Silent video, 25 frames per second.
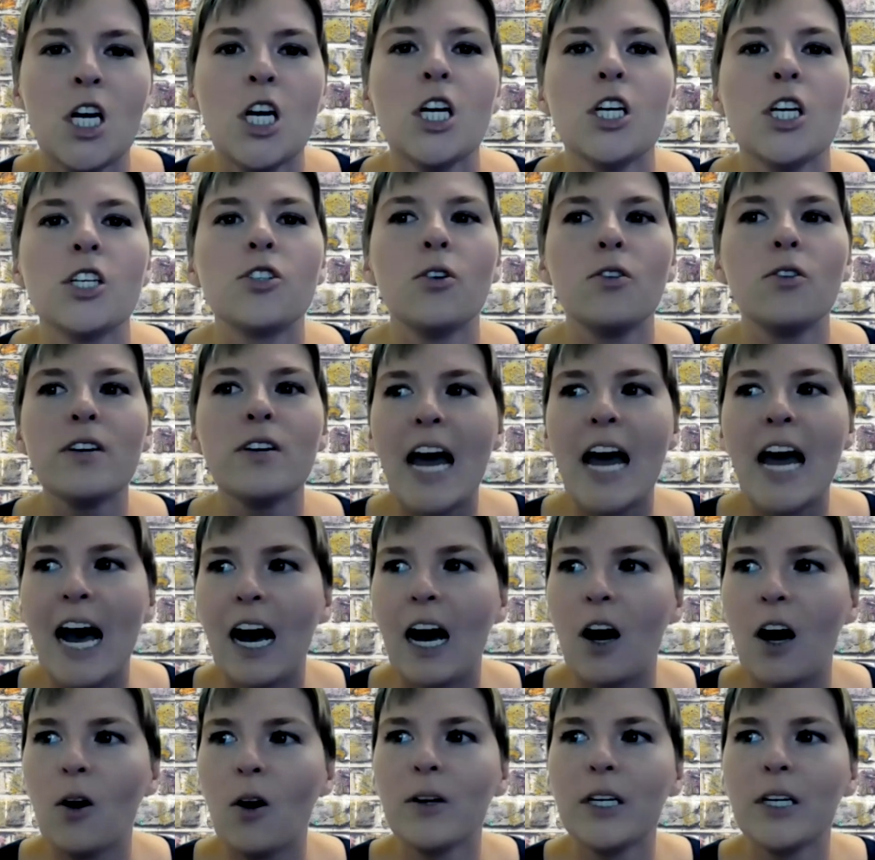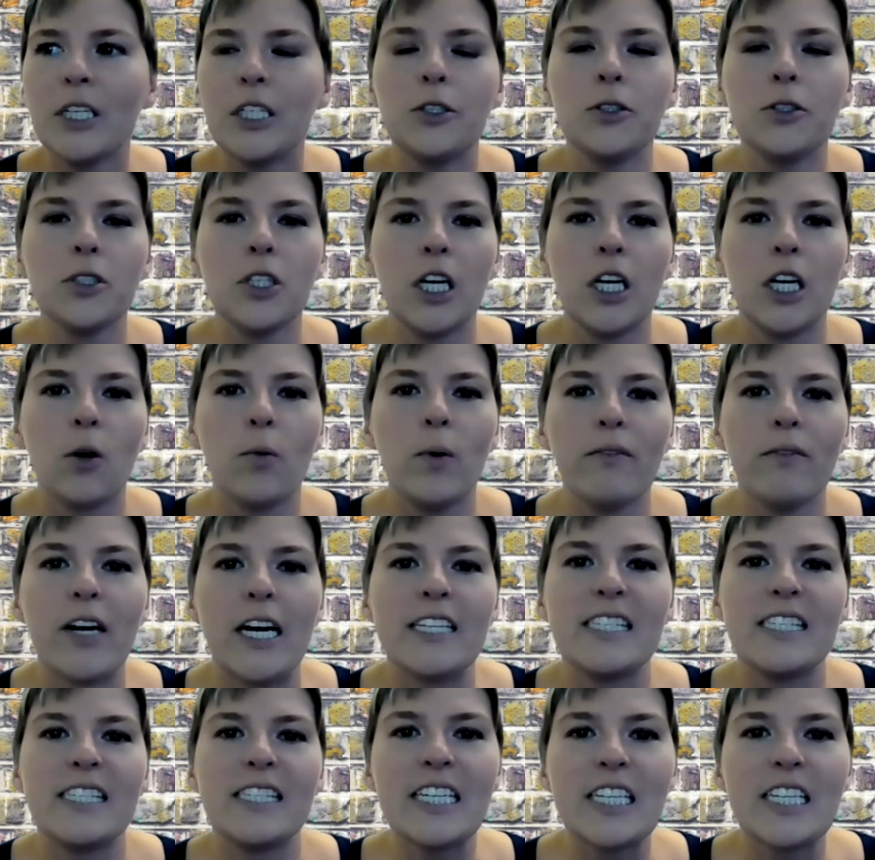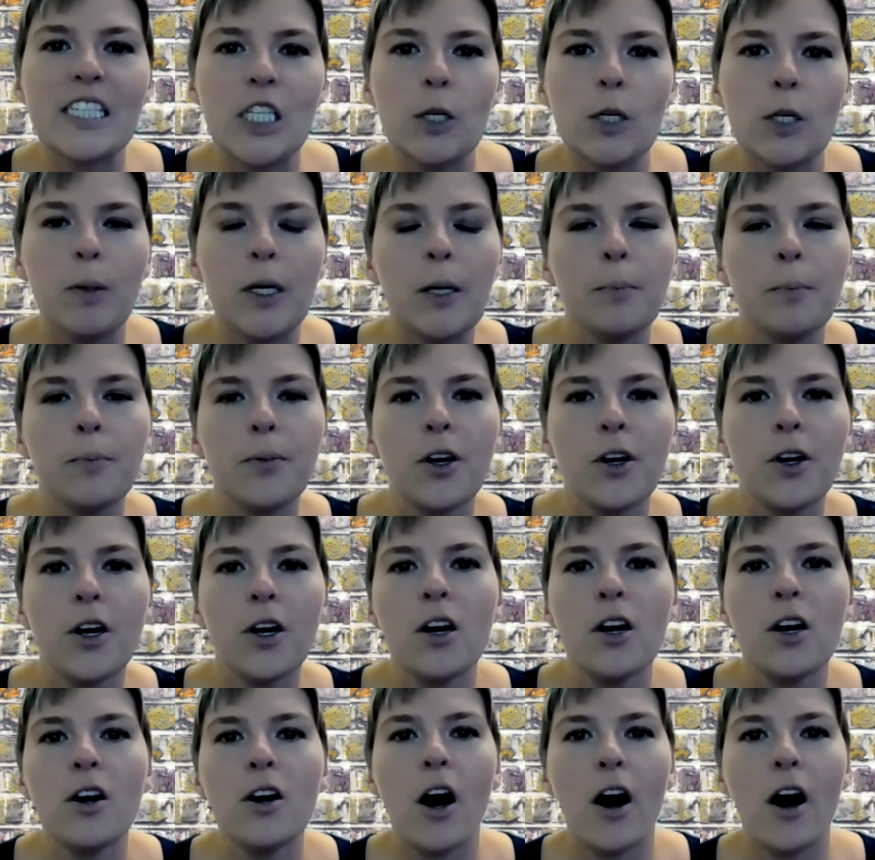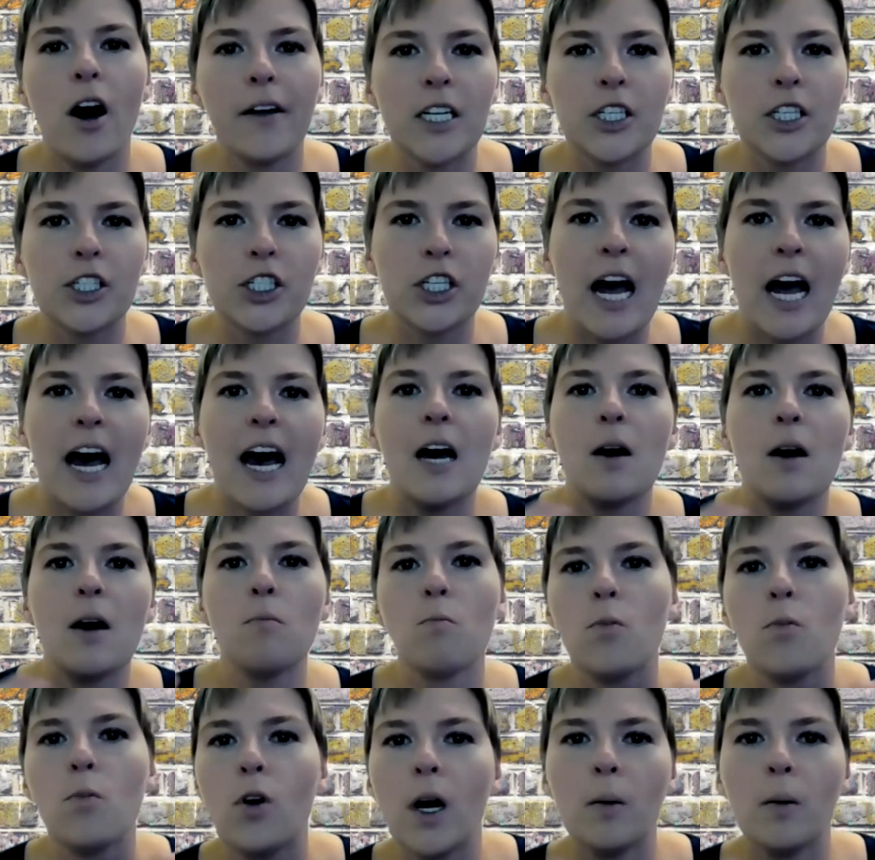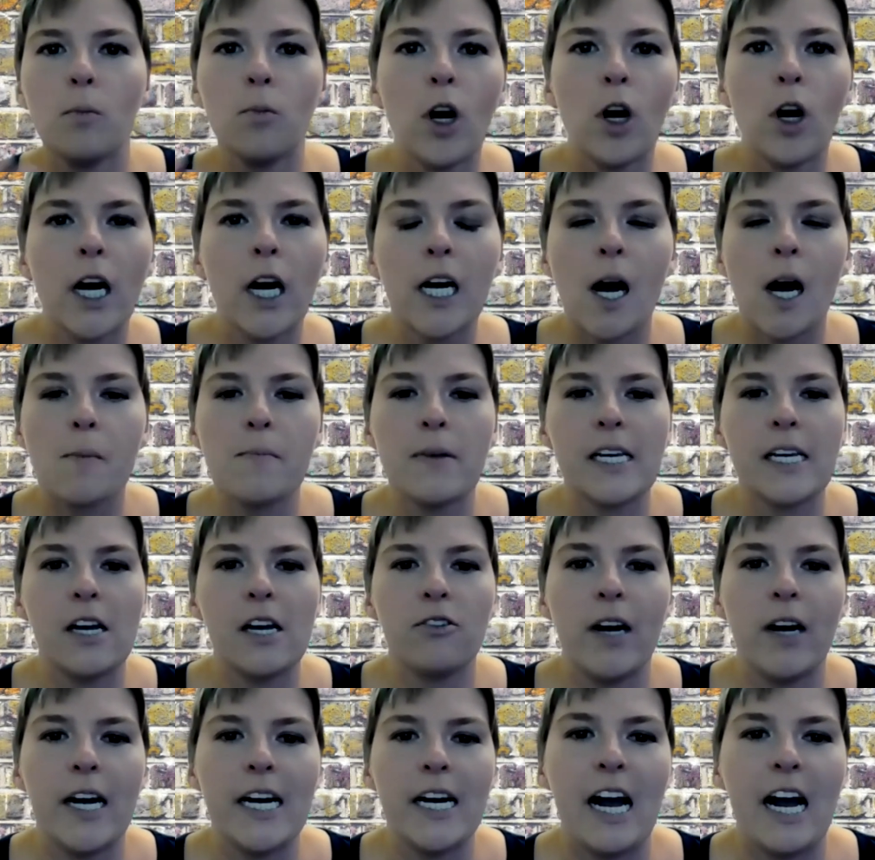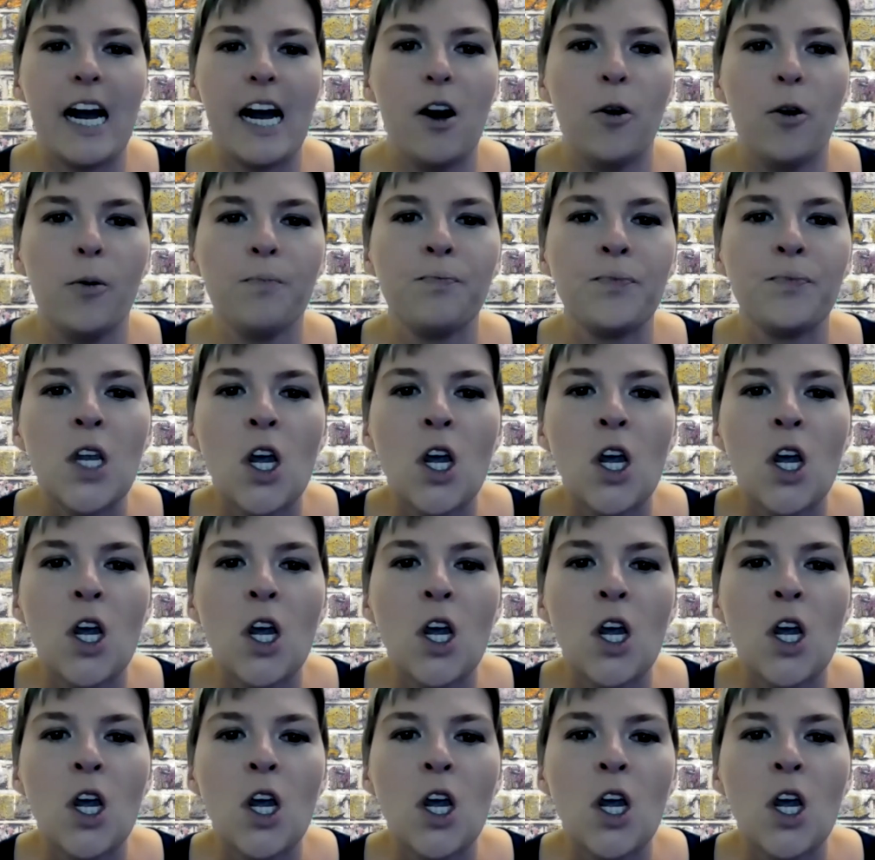So now you look, we've got 60 people on the chat, more and more coming in right now.